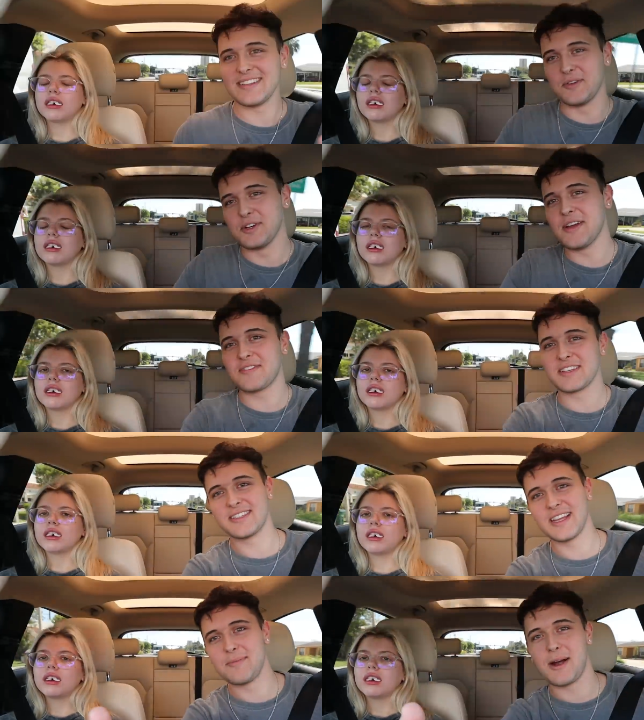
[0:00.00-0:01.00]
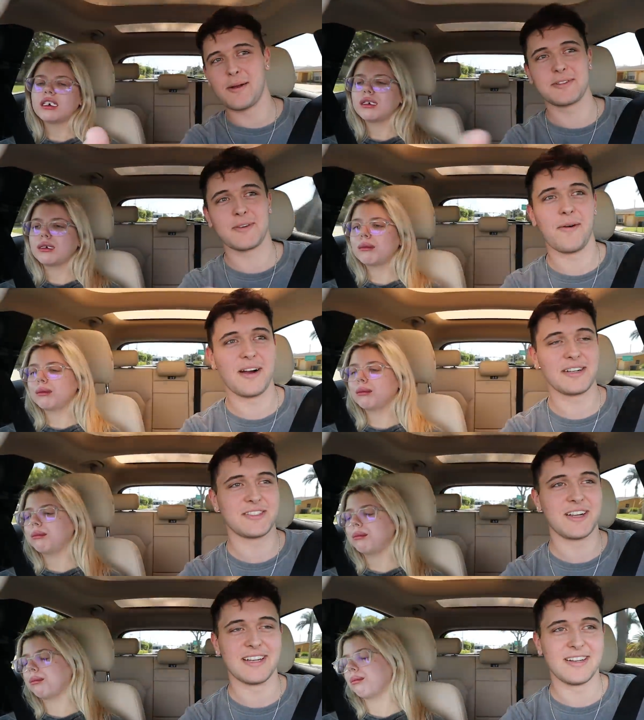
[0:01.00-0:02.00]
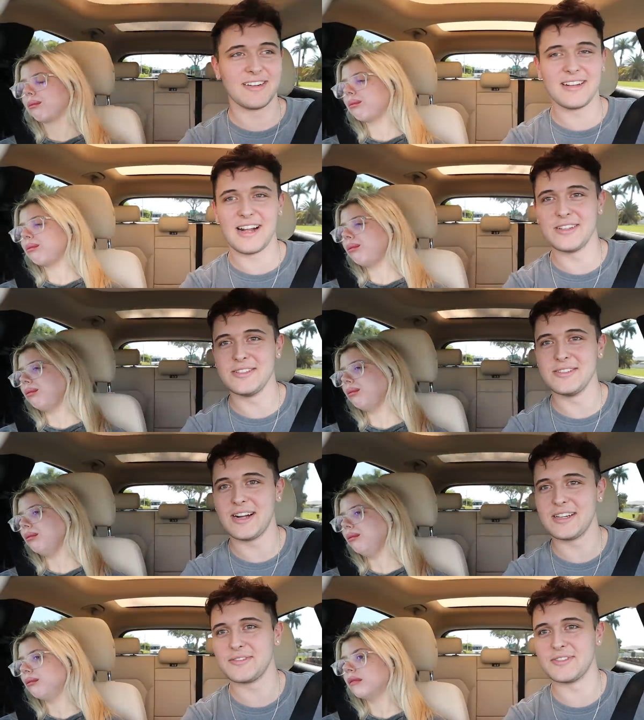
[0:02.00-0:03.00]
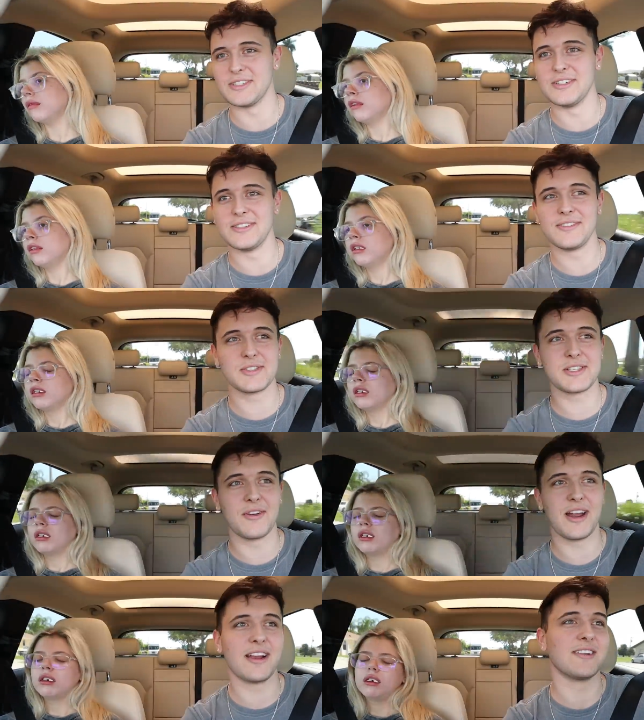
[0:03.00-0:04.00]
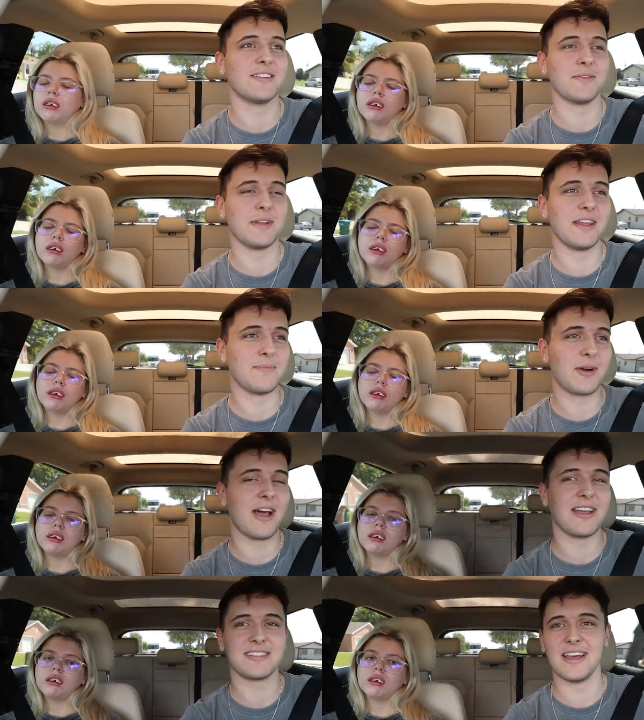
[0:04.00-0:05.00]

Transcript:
Speaker 1: What do you have to say to Marble Squad watching right now? How do you feel? What's going on in Mariah's